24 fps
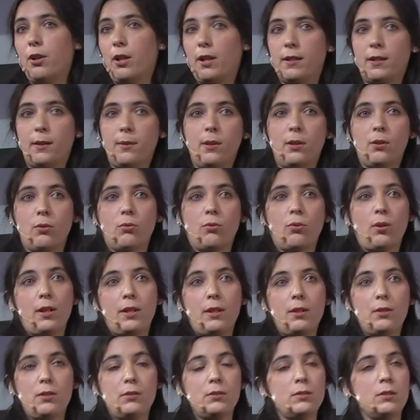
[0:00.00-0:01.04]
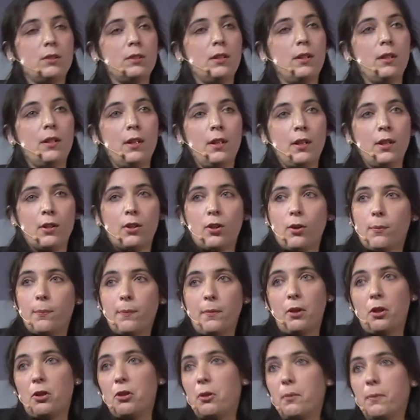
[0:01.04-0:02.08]
I need my user table. I
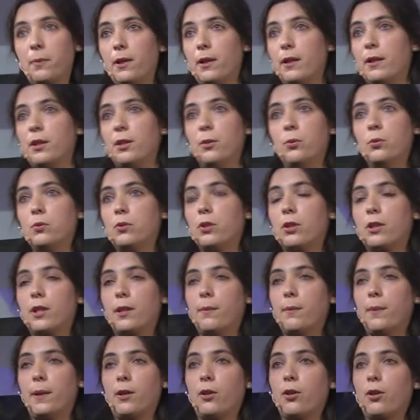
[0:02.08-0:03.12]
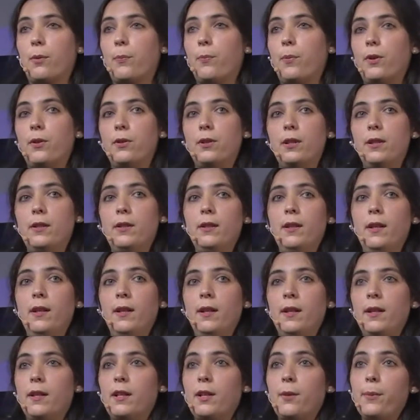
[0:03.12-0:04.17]
generate the user table with the names of
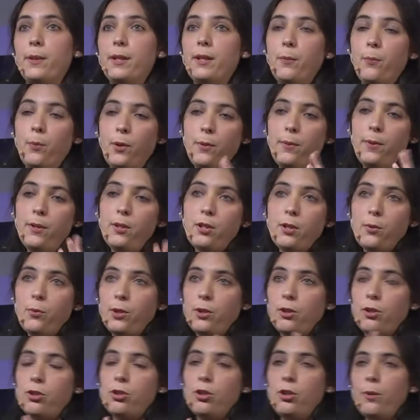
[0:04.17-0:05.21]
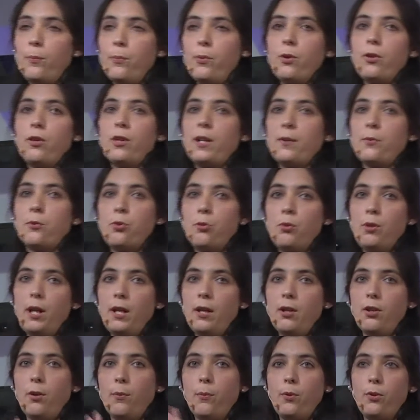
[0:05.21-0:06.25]
attributes. And then I
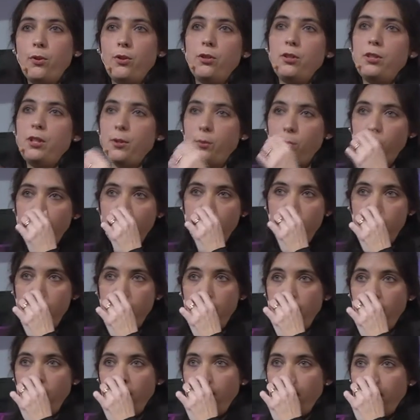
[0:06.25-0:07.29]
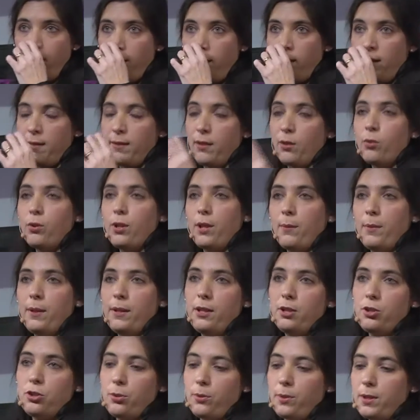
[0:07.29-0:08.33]
realize that this can be encapsulated
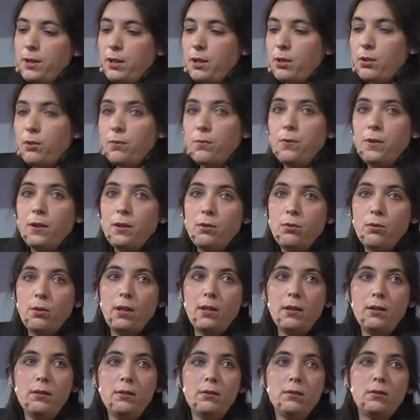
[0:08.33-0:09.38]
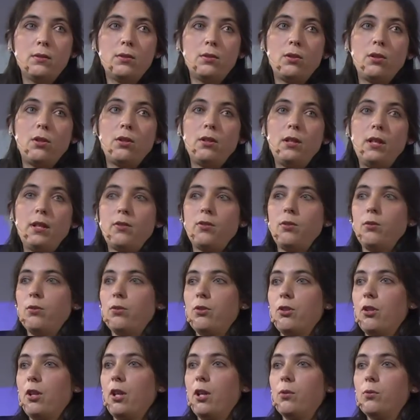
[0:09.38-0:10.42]
or distributed. And maybe
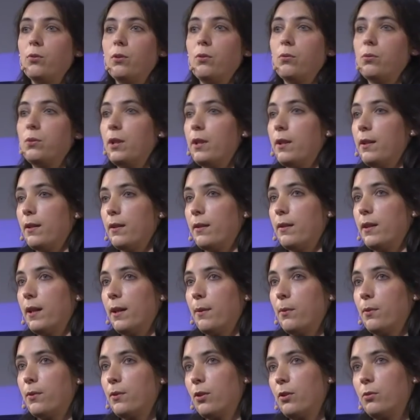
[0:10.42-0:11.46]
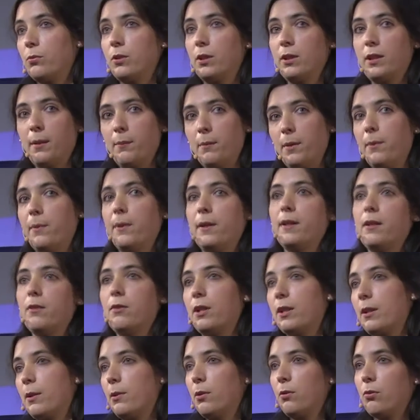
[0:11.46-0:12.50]
I'm going to cause conflict in your
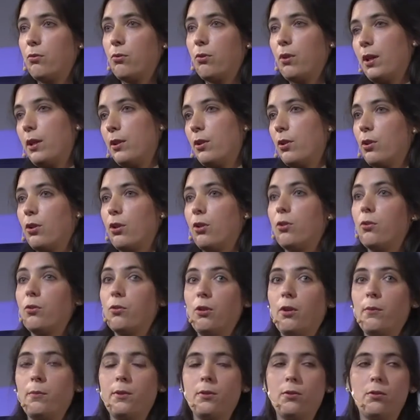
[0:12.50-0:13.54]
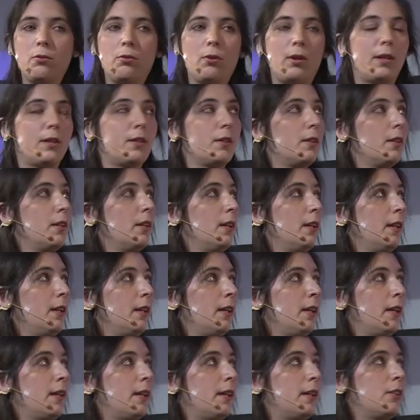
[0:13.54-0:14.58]
solutions because you will have a
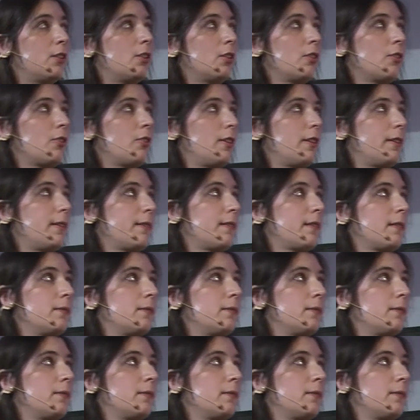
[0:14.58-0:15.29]
user table as